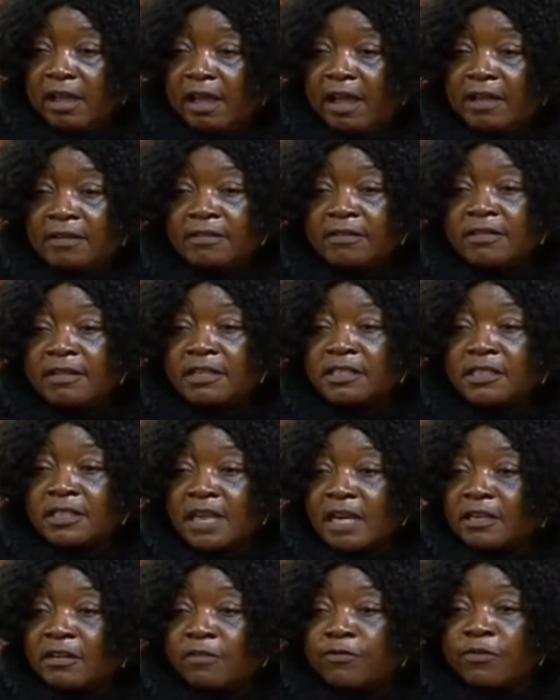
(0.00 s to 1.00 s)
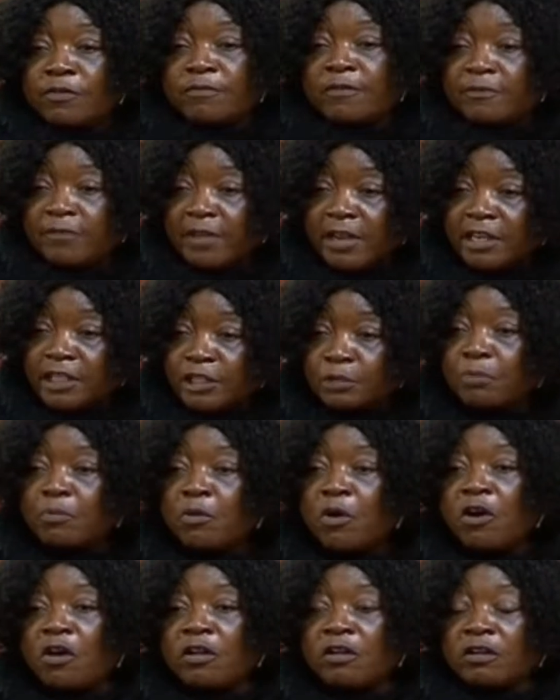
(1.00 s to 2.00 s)
And they started from a very
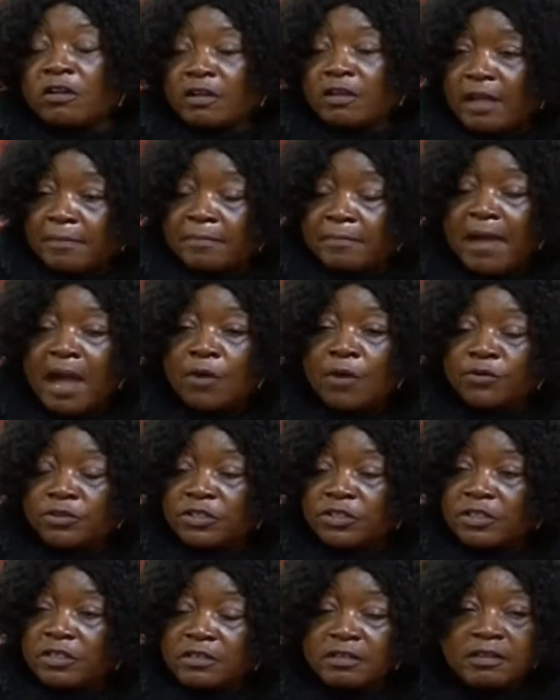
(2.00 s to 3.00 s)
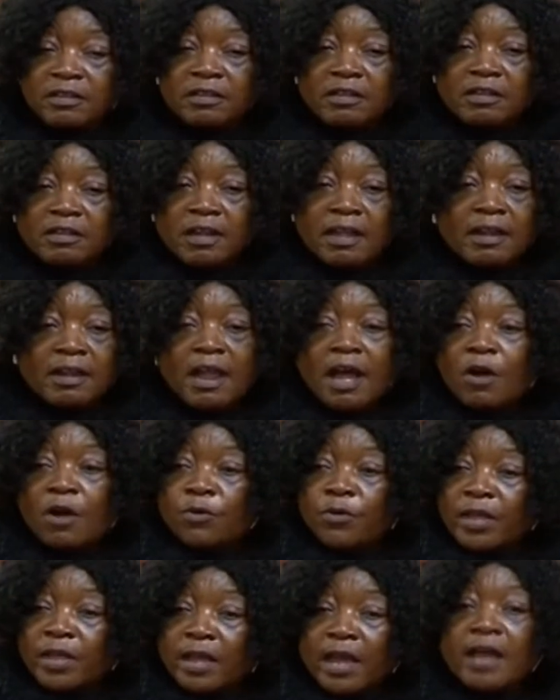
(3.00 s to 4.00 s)
small amount, and
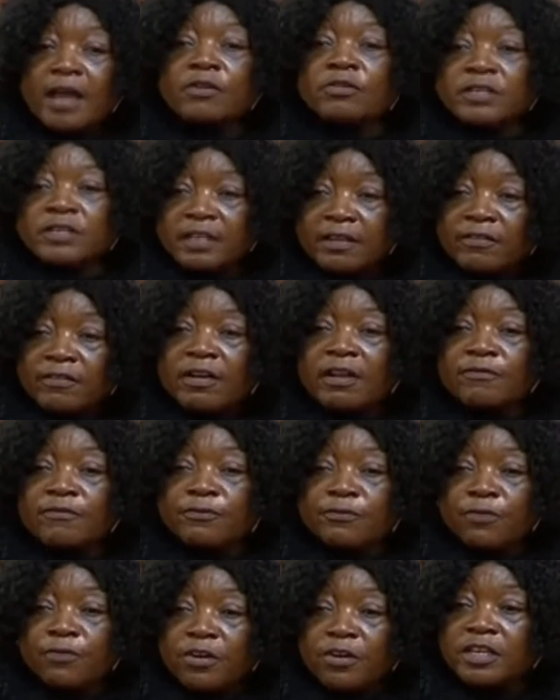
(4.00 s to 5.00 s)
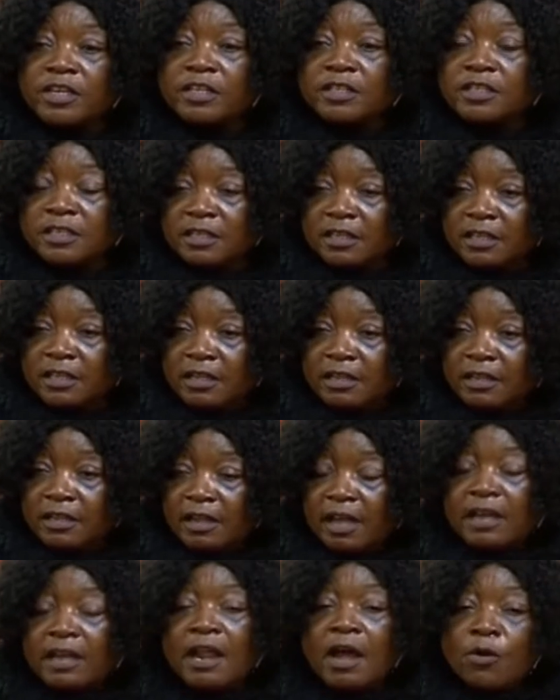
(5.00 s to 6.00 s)
now we cannot even afford it.
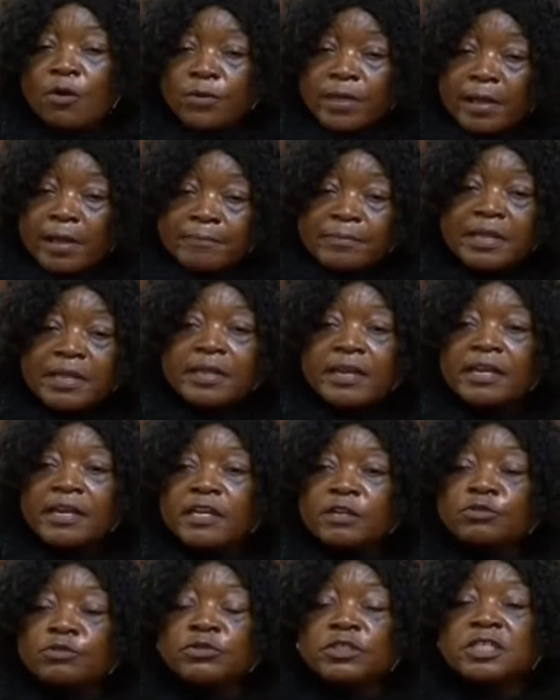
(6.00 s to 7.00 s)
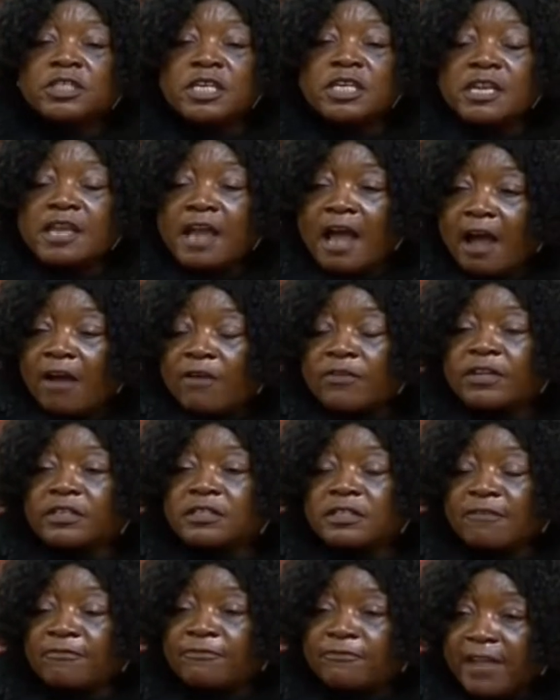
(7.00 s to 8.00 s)
And now we are beginning to see how
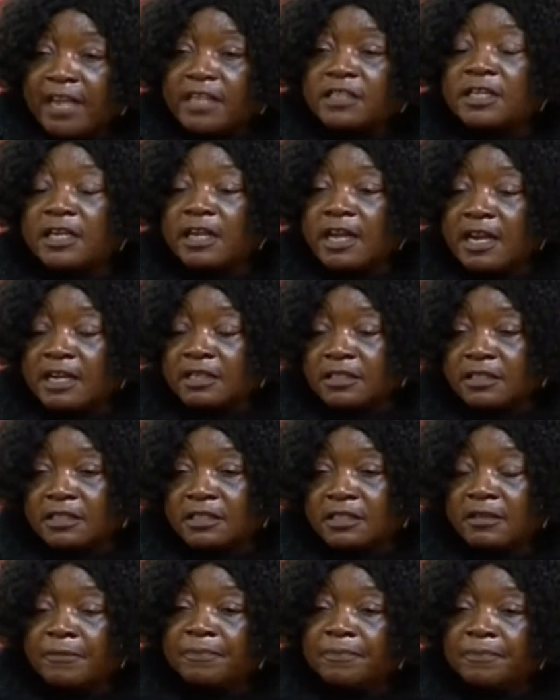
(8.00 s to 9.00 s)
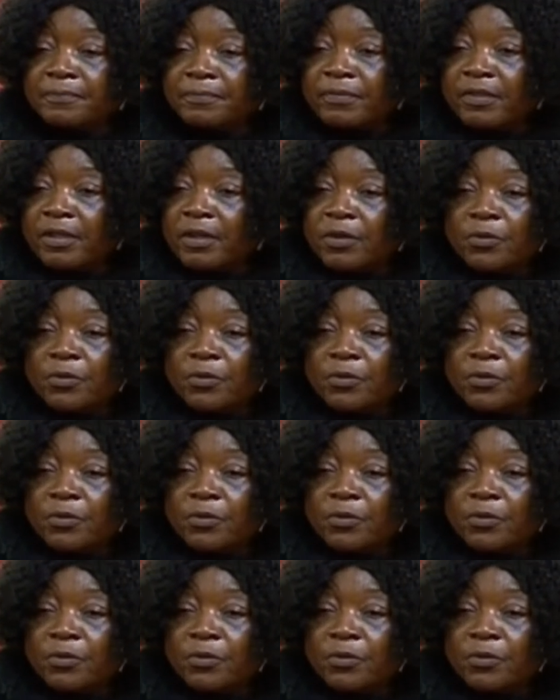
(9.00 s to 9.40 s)
it's affecting us.